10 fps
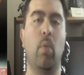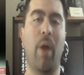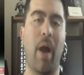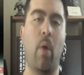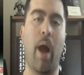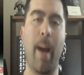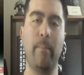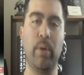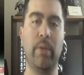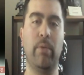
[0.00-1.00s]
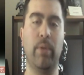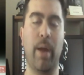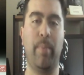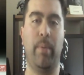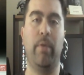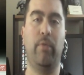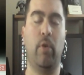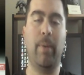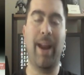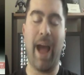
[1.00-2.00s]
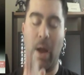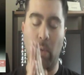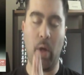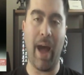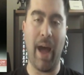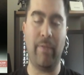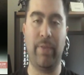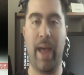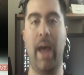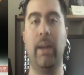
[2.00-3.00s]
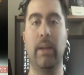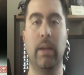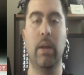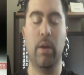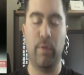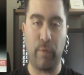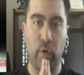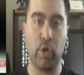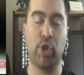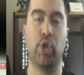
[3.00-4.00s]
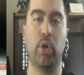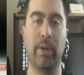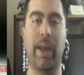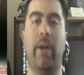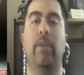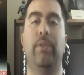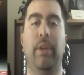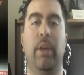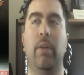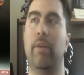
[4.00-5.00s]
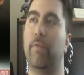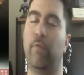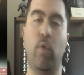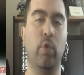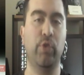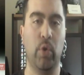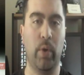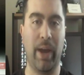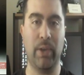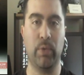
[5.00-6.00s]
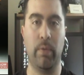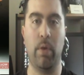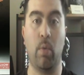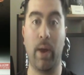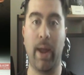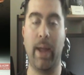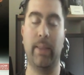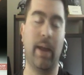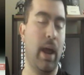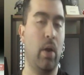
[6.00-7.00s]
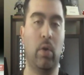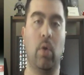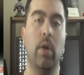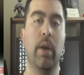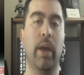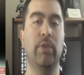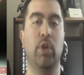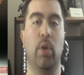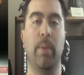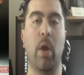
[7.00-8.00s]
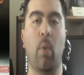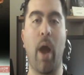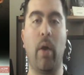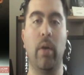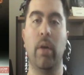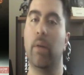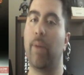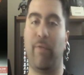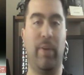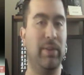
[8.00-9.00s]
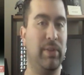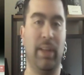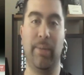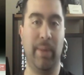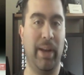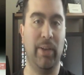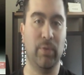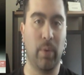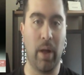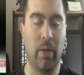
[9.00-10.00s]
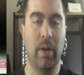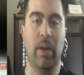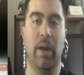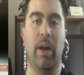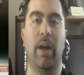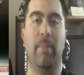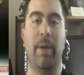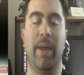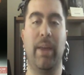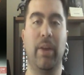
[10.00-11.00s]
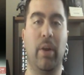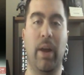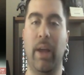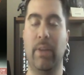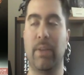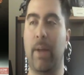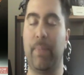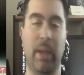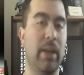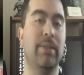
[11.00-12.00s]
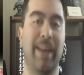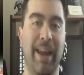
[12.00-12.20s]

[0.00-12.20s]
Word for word: wow, unbelievable that premium format. I will have that for sure, guaranteed. Full showcase review when I get that. I don't know, it's gonna be a while. My friend Slingblade as well, uh, Mike here is uh, he's